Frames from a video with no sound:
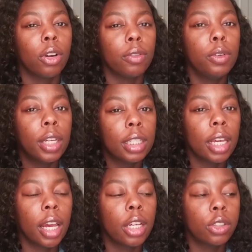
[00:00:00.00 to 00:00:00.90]
If you get the
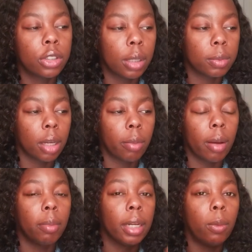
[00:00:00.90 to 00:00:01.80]
hair, you see what I'm talking
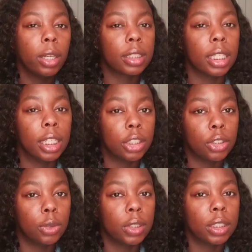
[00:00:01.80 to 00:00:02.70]
about. But it wasn't an
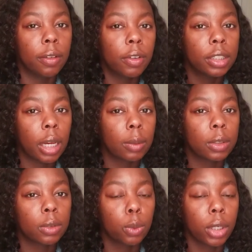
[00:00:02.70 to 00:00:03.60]
issue because at first I
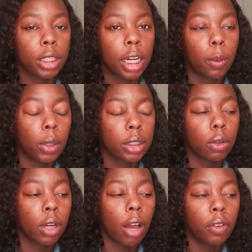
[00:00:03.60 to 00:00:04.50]
was worried that it wasn't going
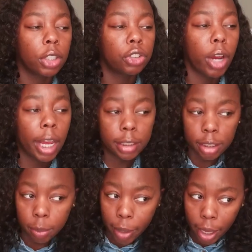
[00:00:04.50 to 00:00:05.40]
to cover the tracks in
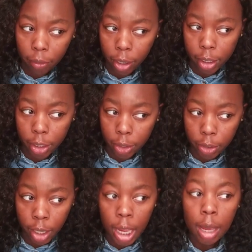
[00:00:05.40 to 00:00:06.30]
the back right here.
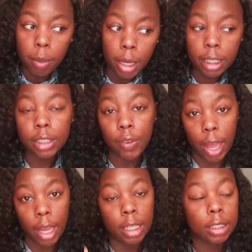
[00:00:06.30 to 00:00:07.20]
But it's
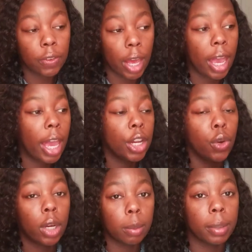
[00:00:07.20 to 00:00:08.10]
fine. It's fine. I had no
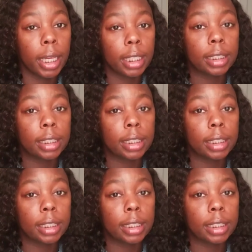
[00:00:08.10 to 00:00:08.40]
complaints.